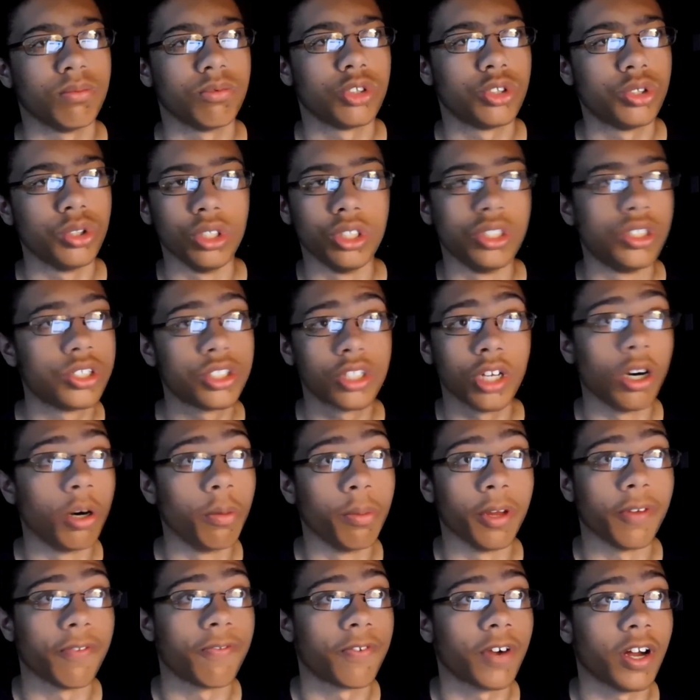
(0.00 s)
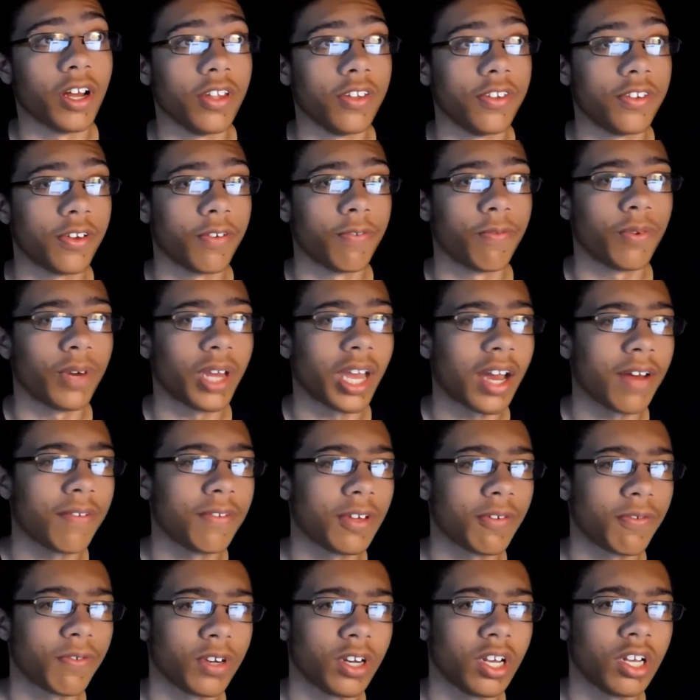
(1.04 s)
should still be friends if we have
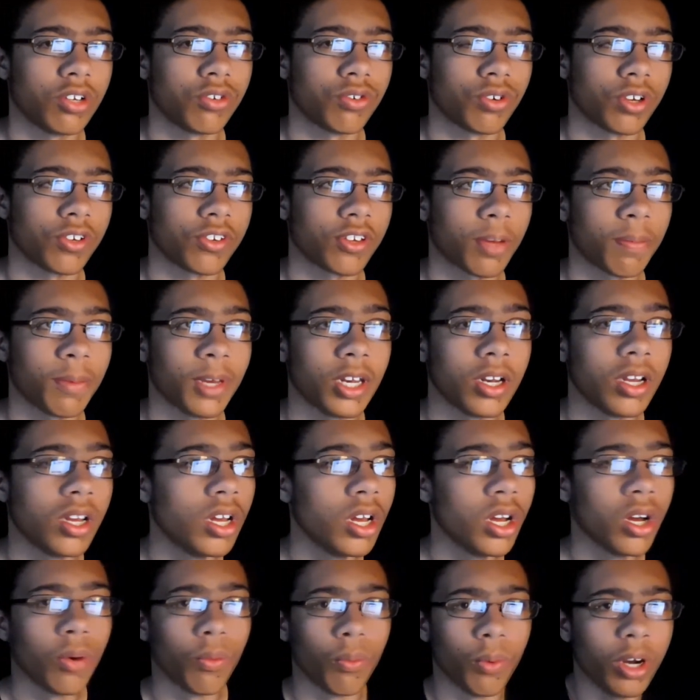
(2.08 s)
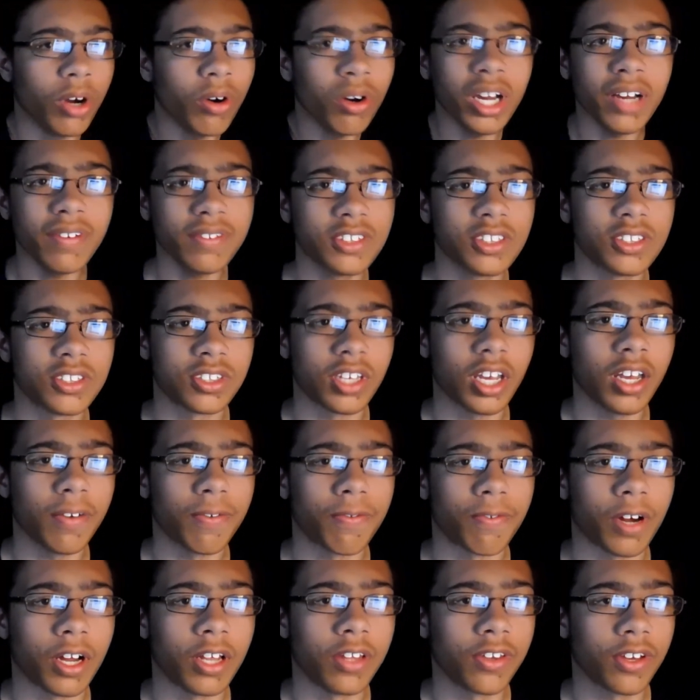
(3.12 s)
different interests. I mean, we don't have to stay
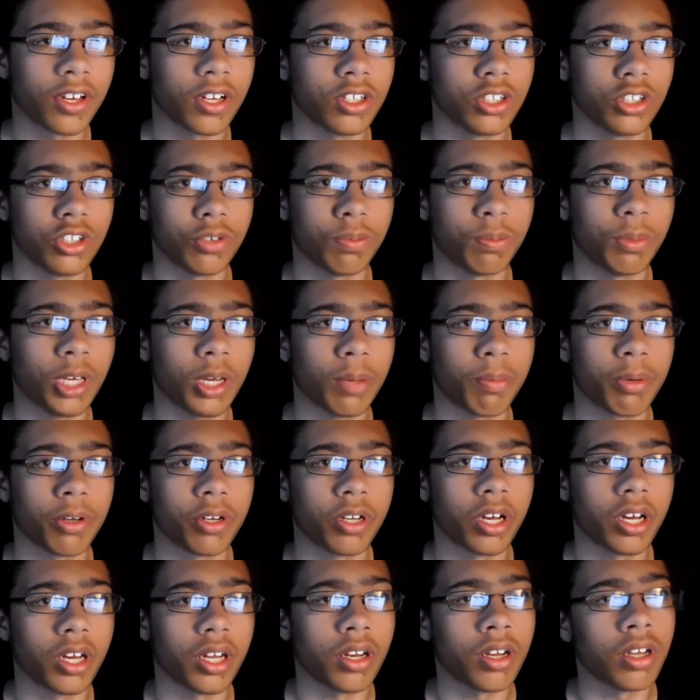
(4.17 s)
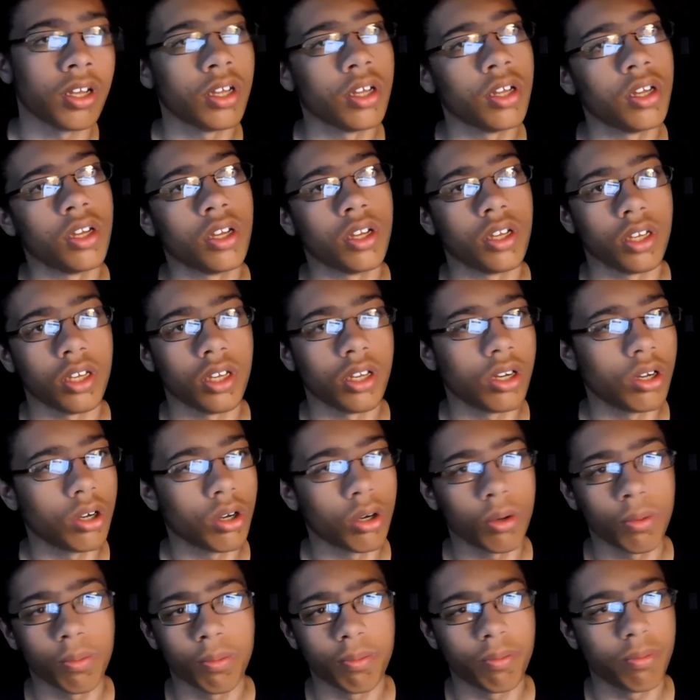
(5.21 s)
friends. It can just be a polite you
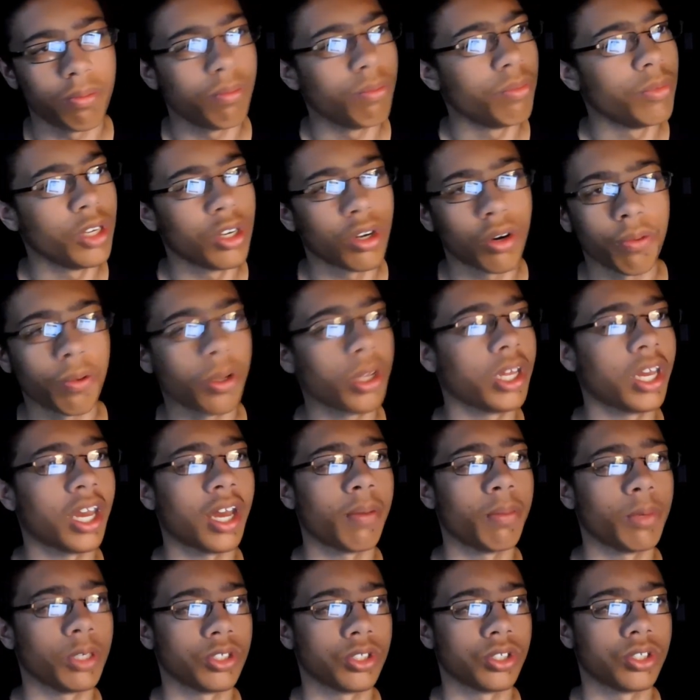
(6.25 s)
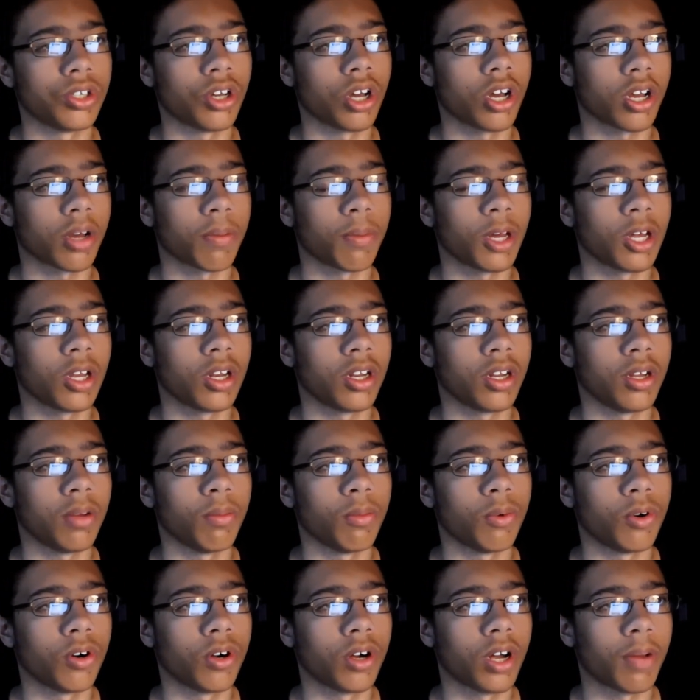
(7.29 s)
know, we don't really have much to talk about
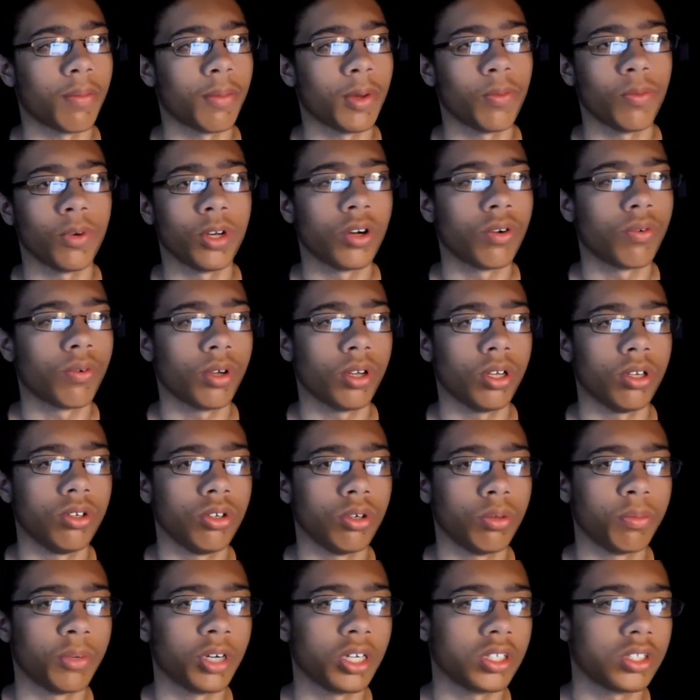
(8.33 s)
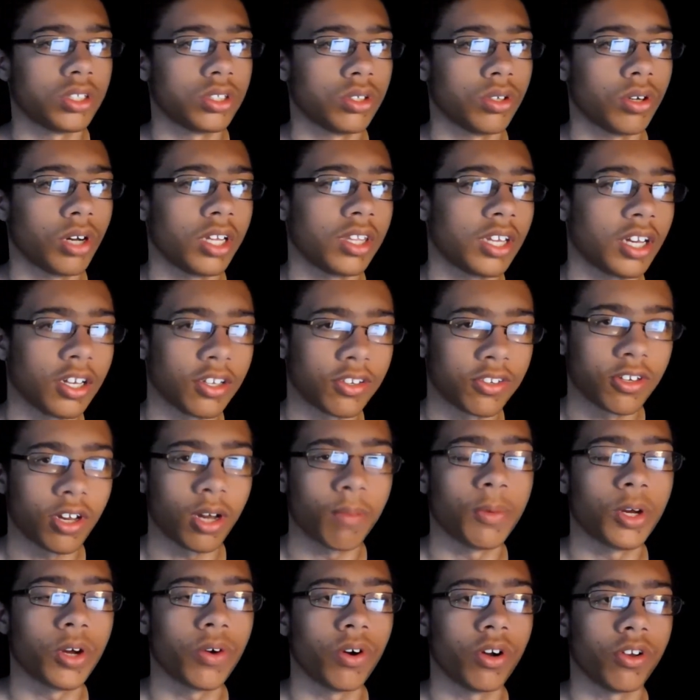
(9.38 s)
anymore. I mean, we don't really do much, so I think it's
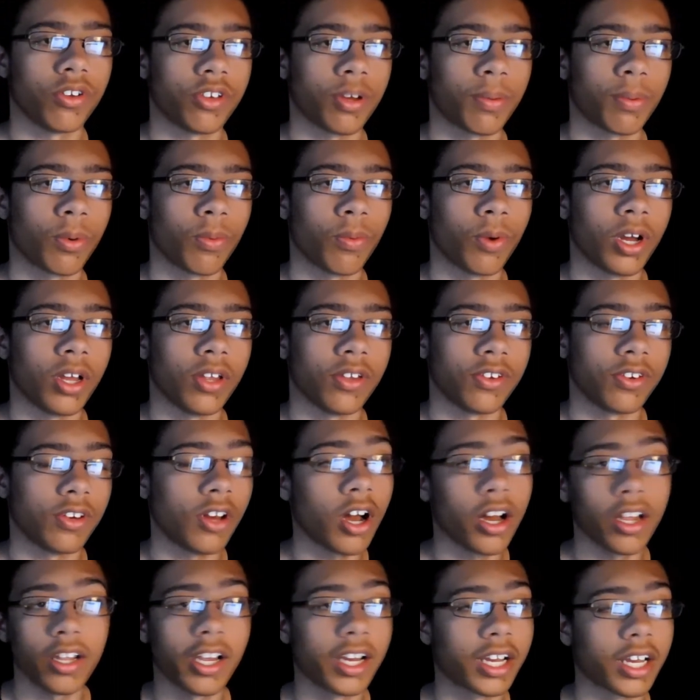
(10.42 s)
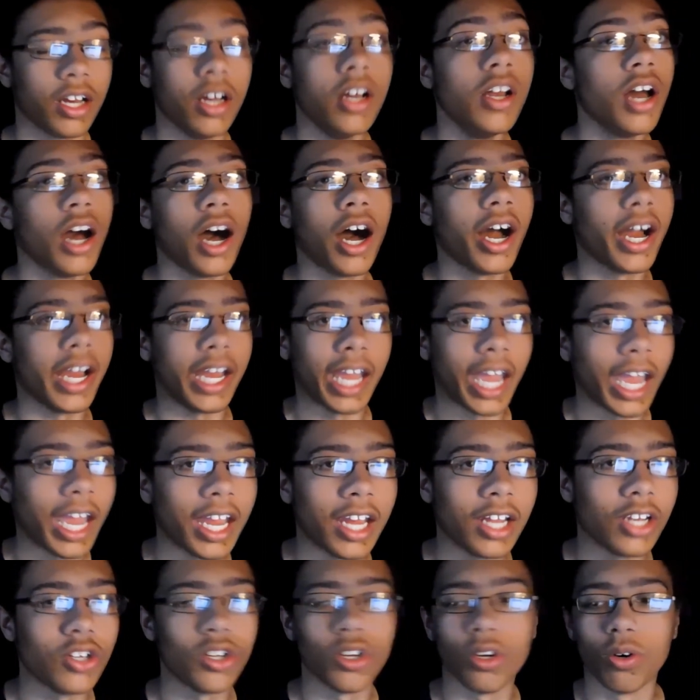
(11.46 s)
time to go our separate ways. Not like a, I
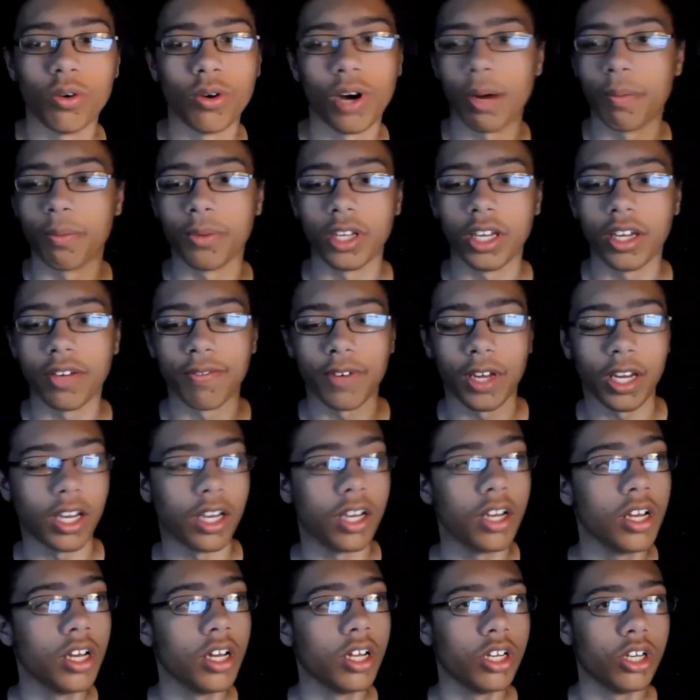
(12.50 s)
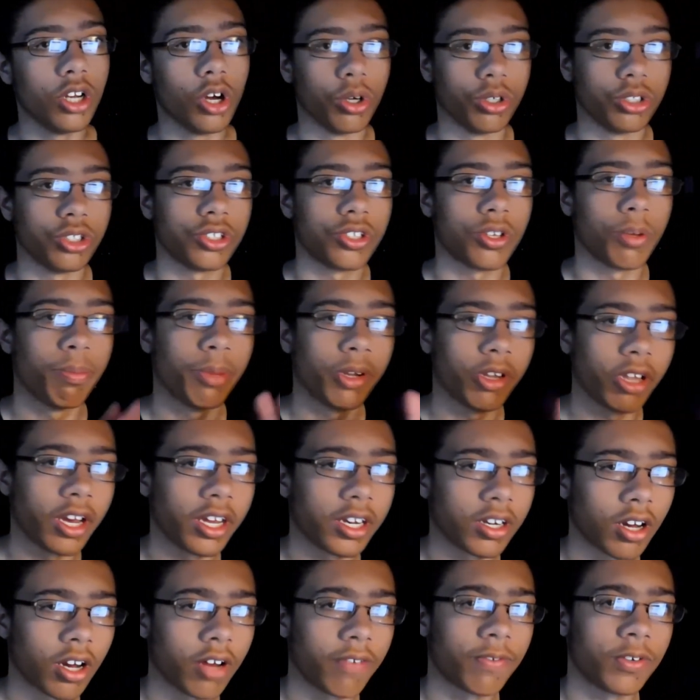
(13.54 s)
hate you, I'm leaving. No, just a
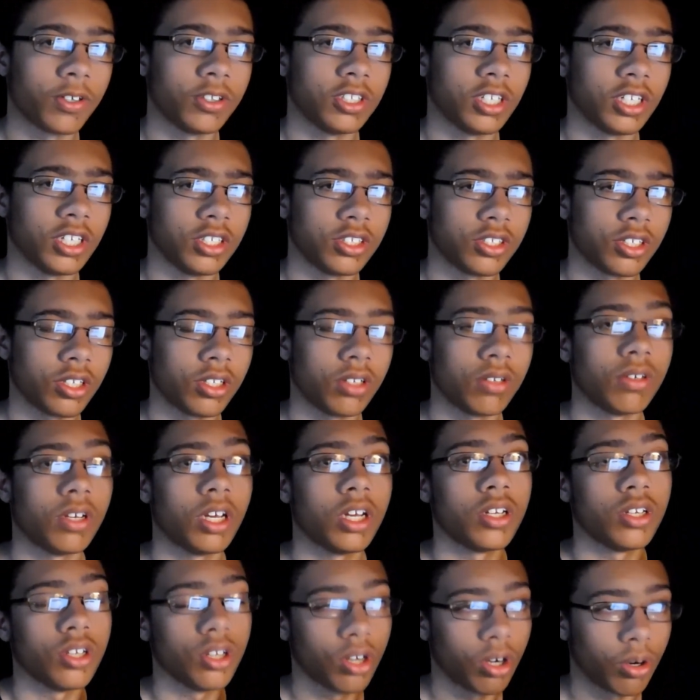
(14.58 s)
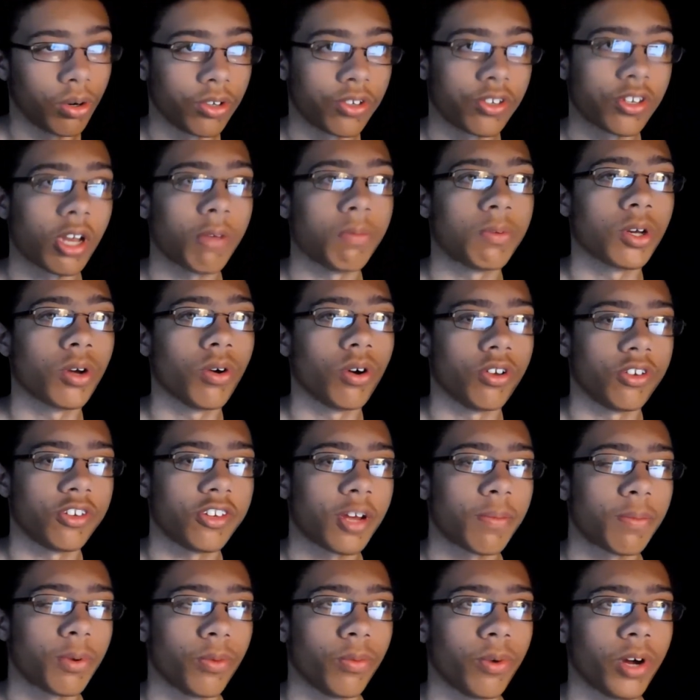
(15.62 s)
polite confrontation, and you know it's time to go our
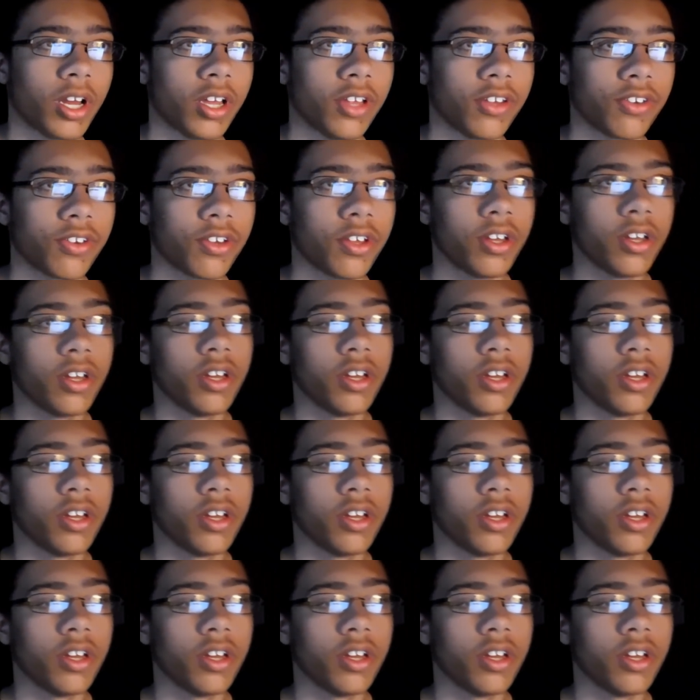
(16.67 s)
separate ways.